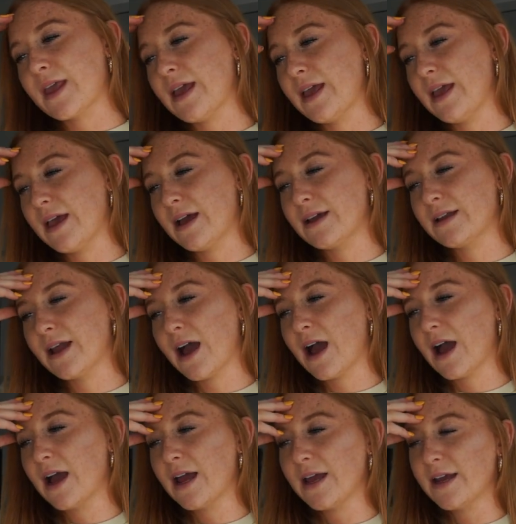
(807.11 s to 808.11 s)
and
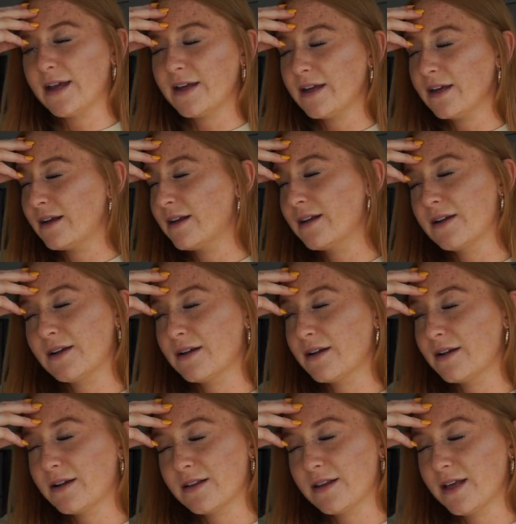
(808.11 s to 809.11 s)
I
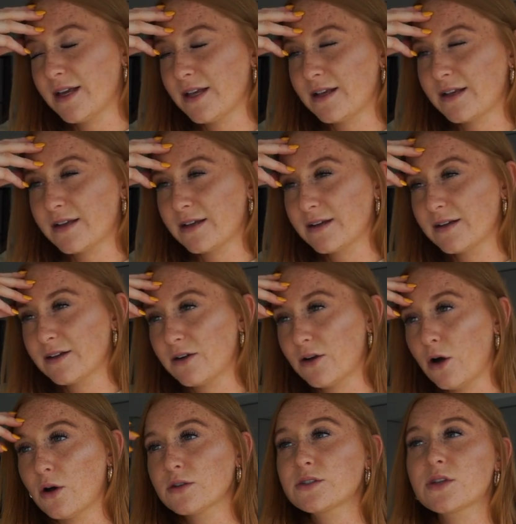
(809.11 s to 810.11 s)
like
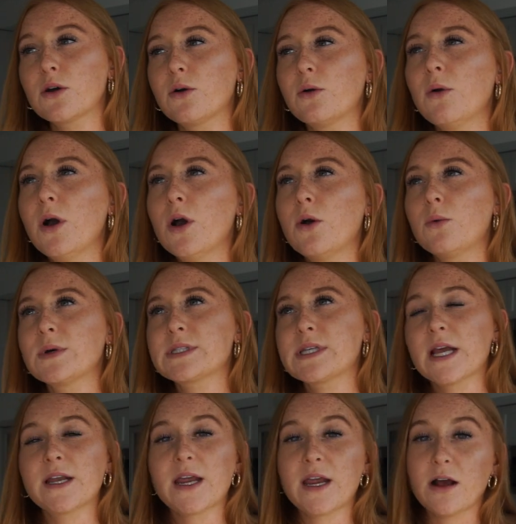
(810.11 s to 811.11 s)
also was
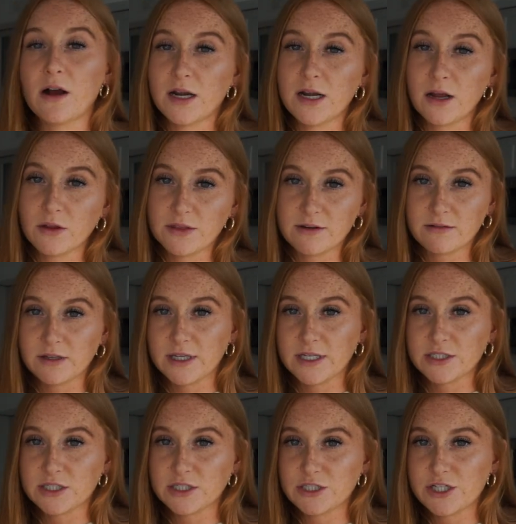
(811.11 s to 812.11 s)
in an unhealthy
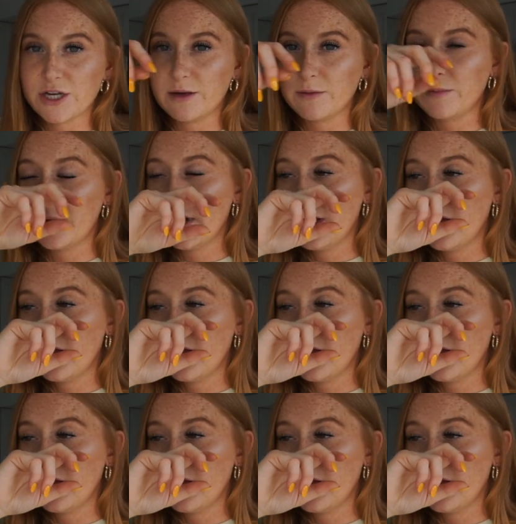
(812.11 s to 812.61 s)
relationship.